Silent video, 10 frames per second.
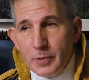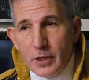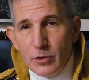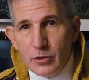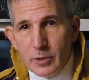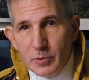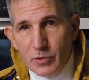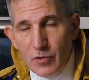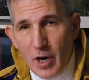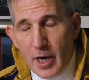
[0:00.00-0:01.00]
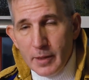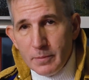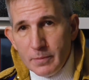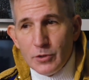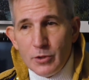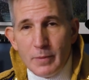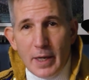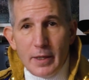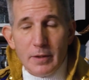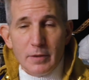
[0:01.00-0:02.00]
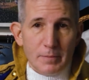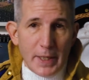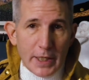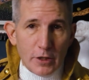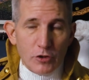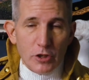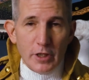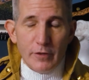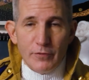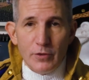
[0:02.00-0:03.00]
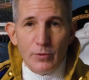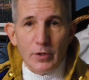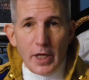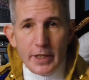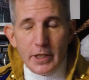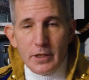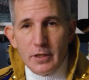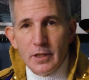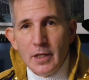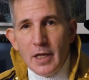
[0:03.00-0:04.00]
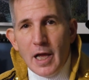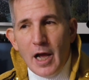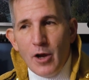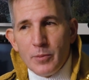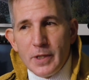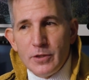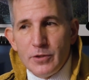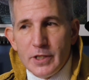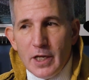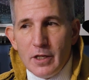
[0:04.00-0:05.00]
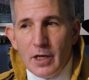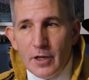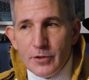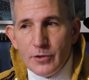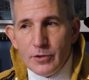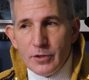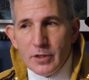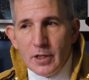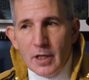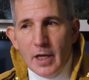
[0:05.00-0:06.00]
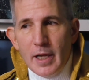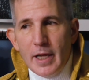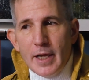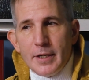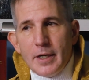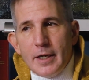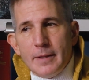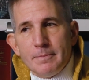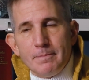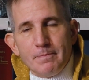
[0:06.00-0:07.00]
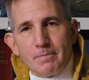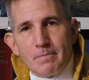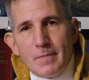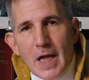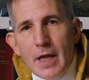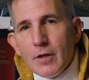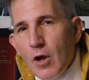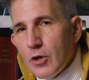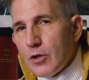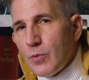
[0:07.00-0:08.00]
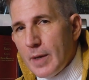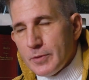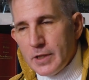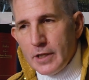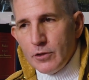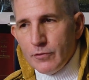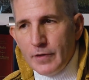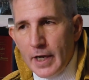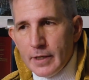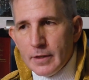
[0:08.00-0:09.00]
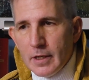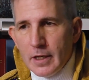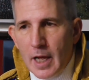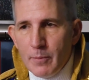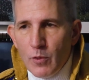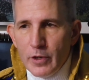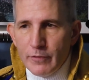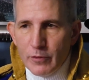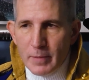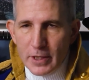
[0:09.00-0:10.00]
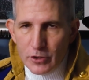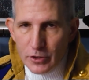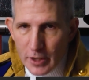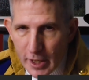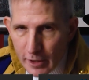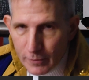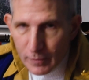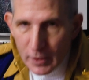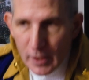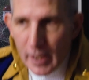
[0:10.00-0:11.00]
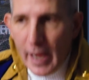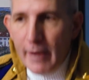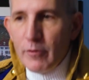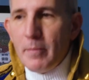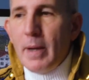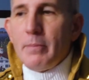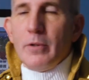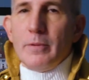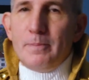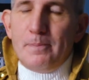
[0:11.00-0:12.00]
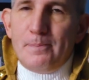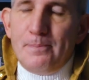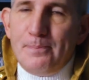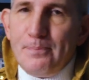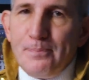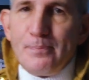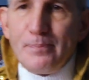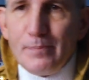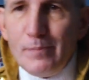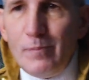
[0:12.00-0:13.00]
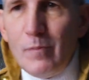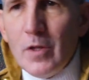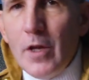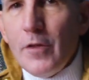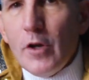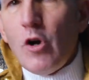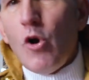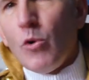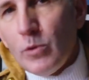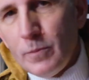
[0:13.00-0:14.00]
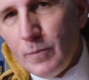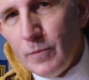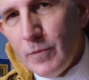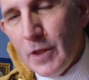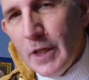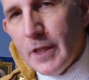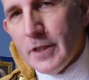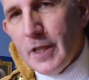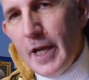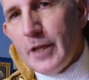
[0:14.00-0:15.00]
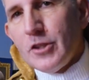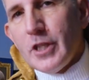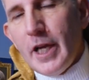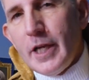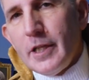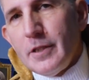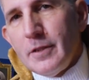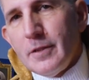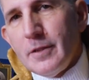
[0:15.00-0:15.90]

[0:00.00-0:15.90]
that you subscribe to my page if you like it. I hope that you tell others, and go to the website. You'll find a lot more information there. And remember, the goal: to educate,